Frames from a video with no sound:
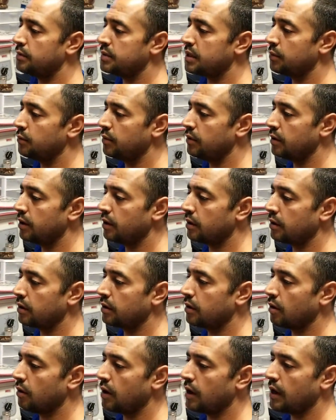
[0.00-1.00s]
and we'll
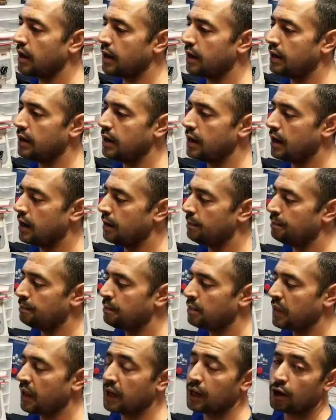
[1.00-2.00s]
go ahead and
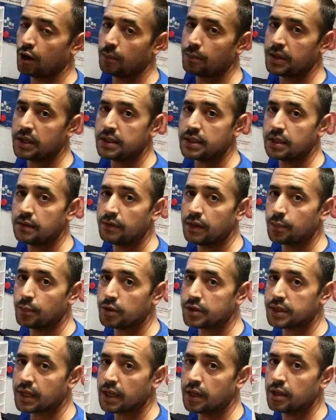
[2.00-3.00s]
get our PCV
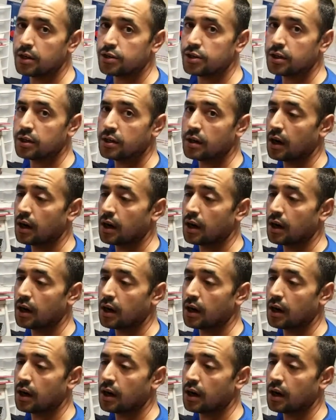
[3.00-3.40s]
percentage